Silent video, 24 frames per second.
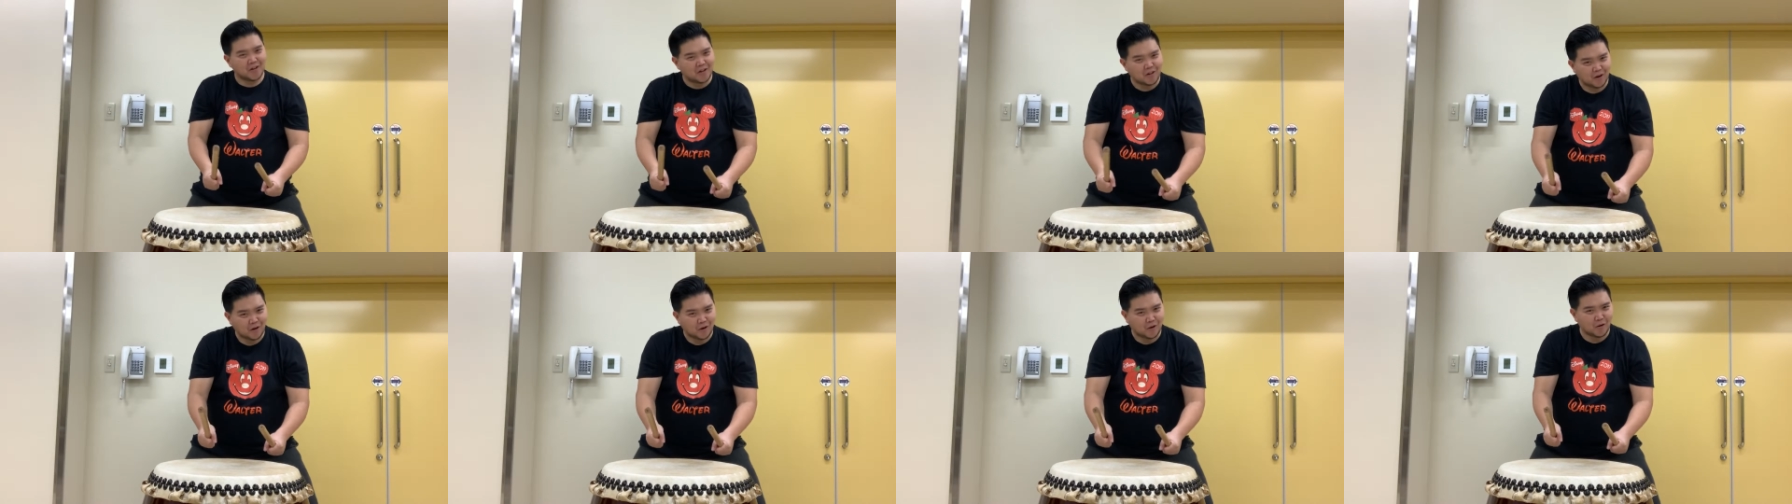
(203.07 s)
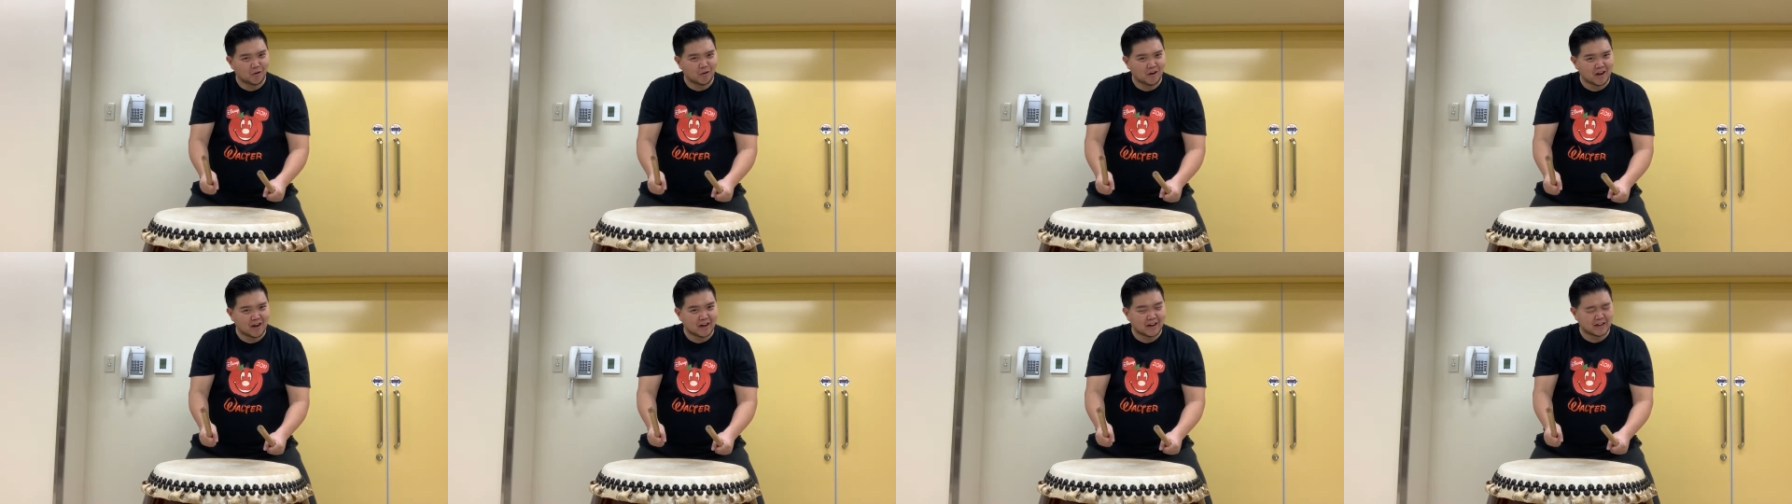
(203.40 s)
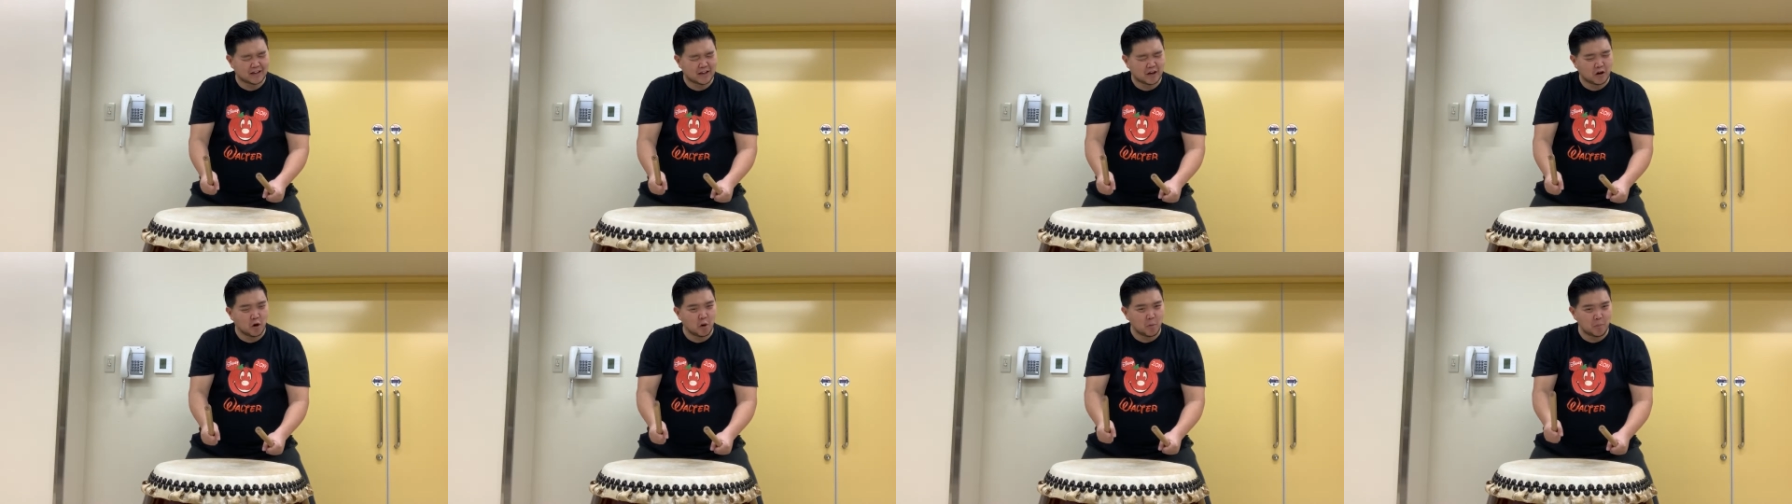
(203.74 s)
All right,
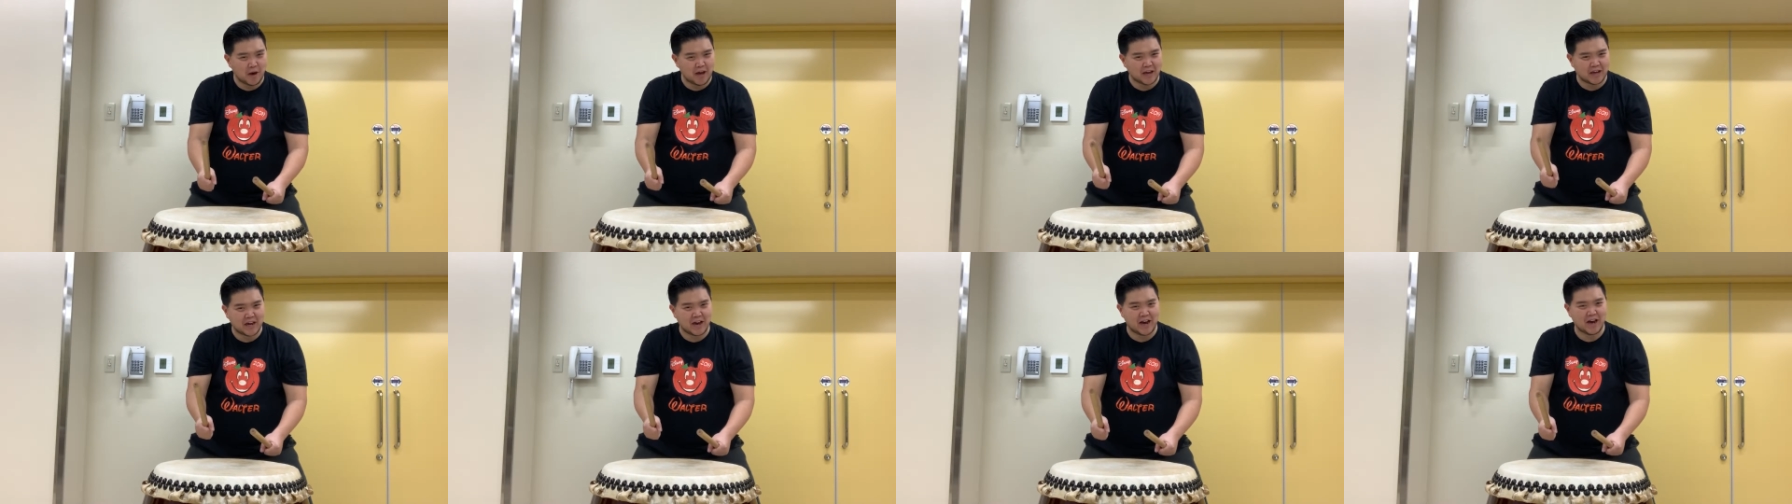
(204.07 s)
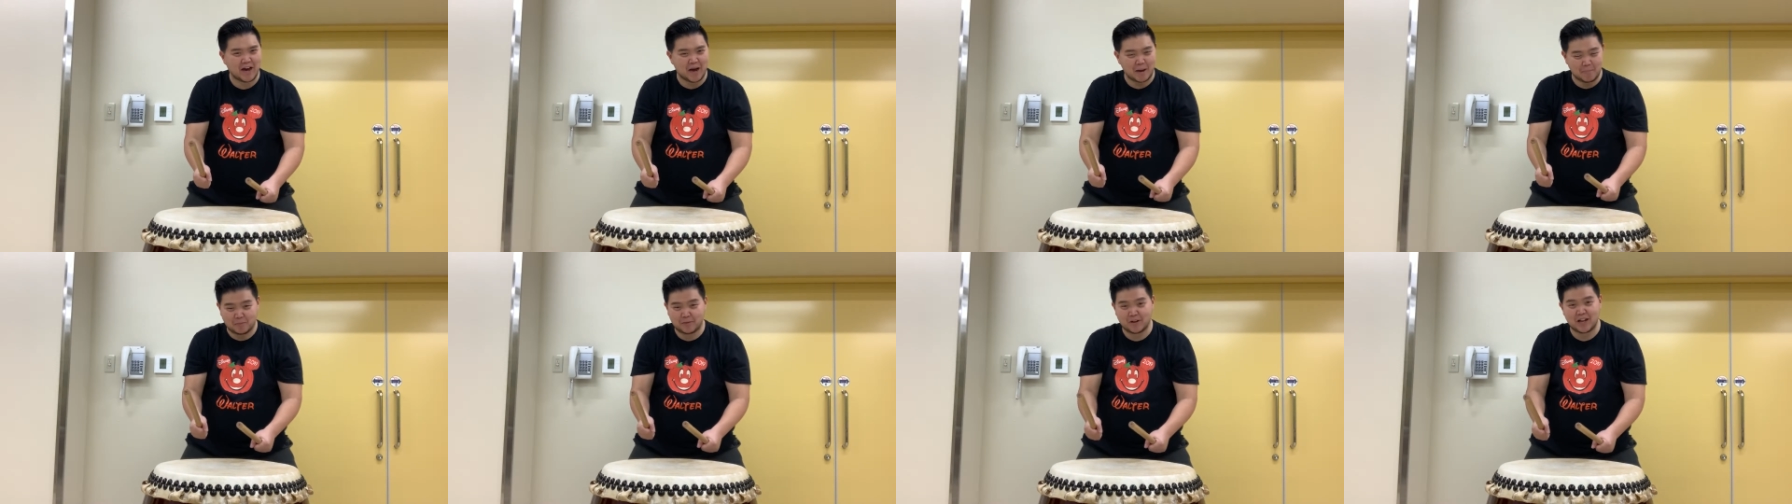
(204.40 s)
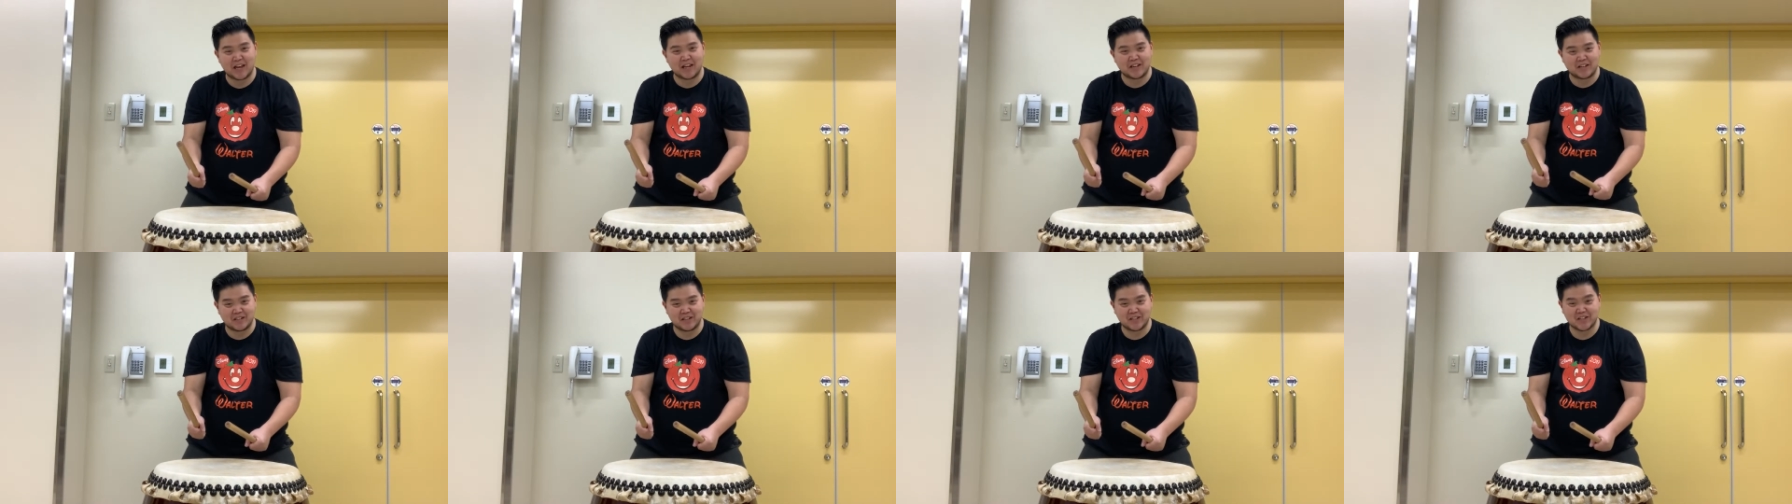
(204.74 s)
I hope I
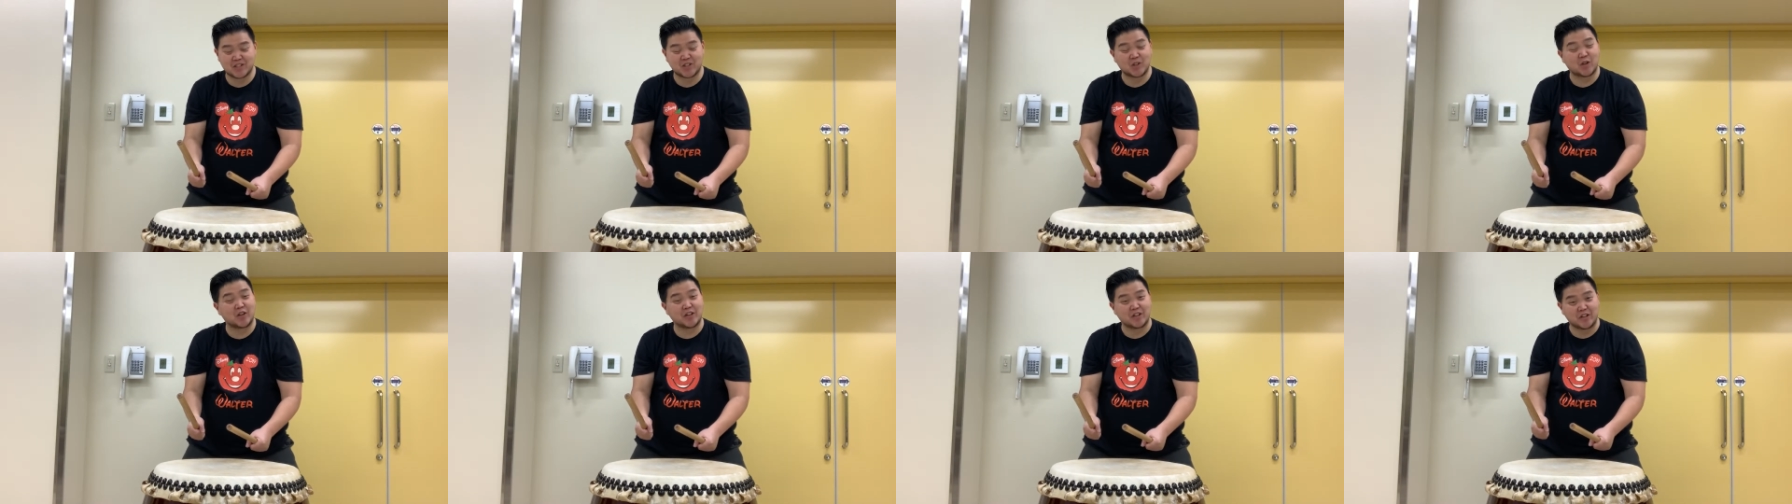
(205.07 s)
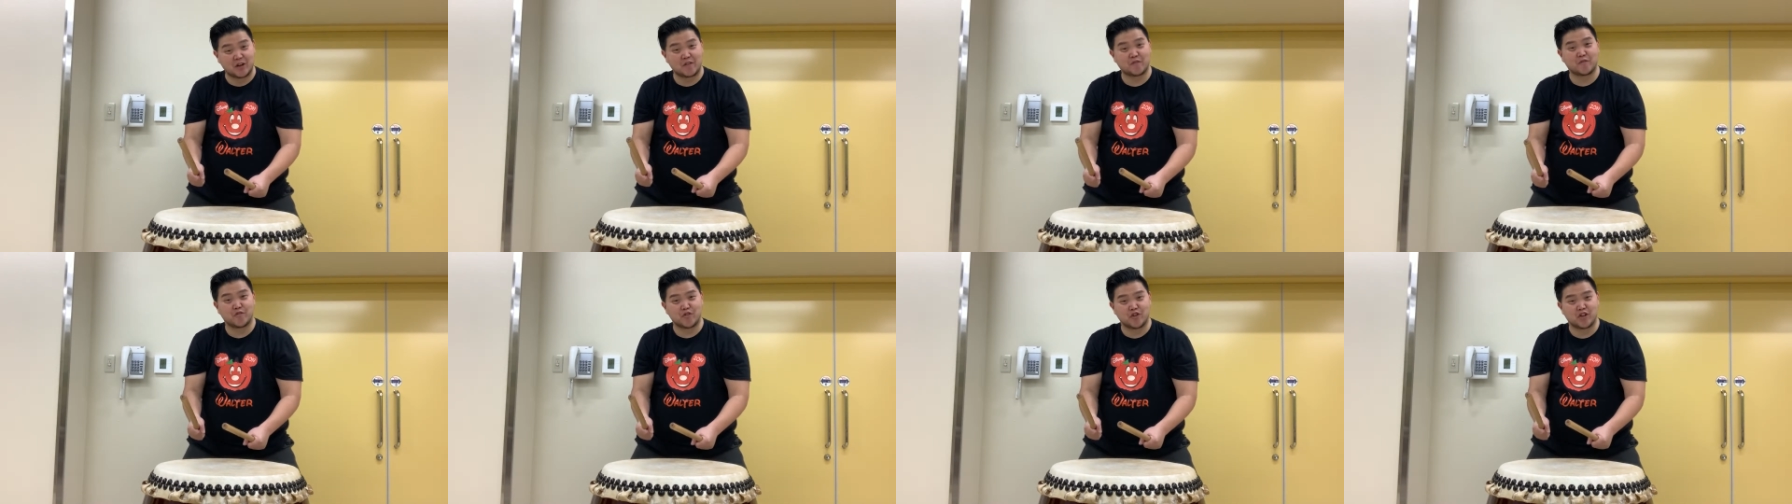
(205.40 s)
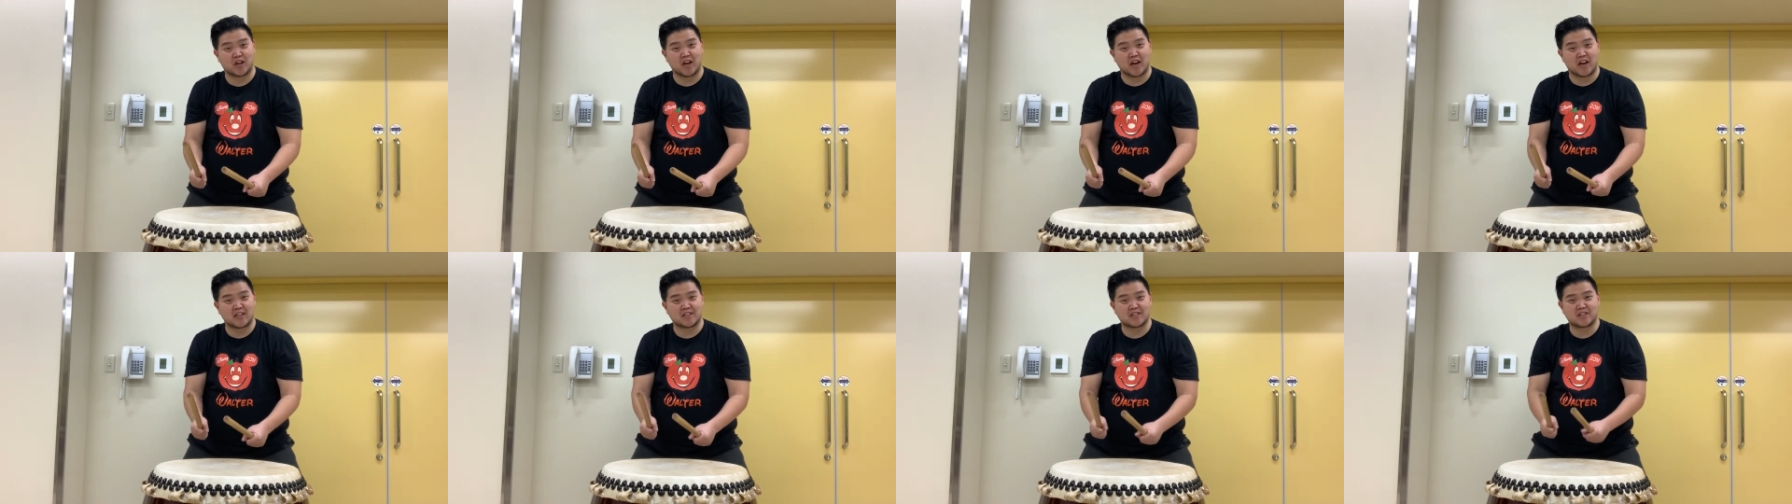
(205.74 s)
played slow enough for you
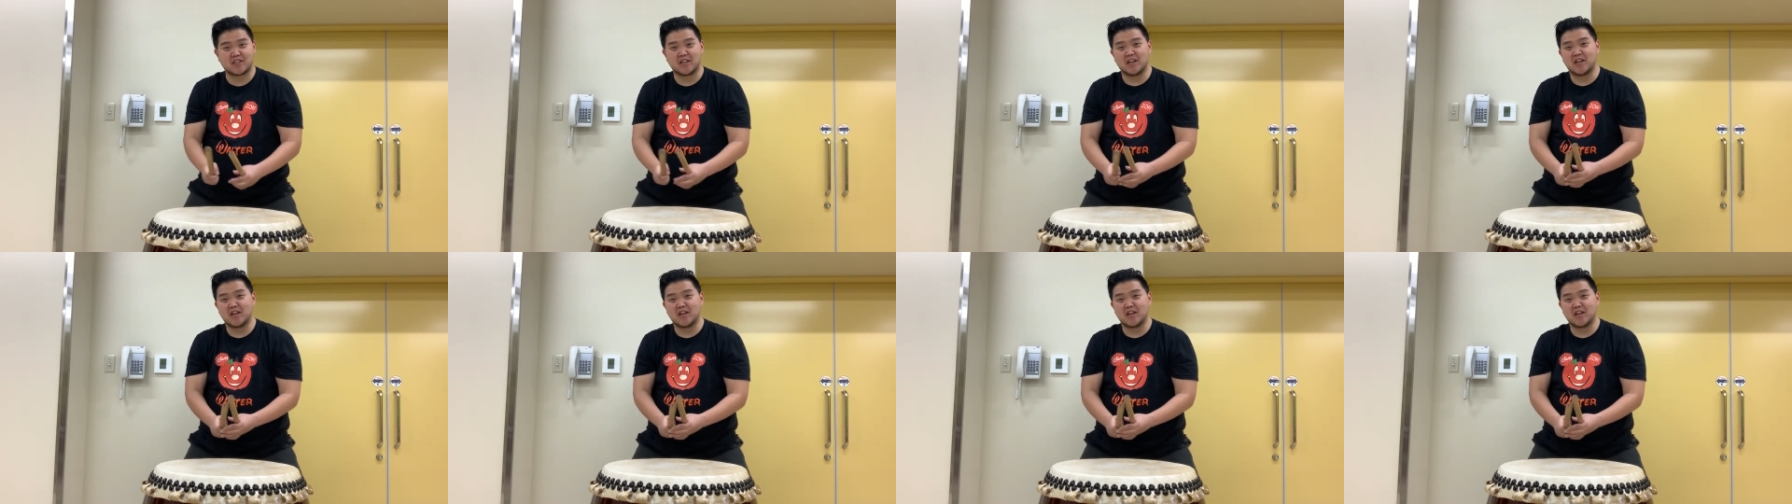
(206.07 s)
guys.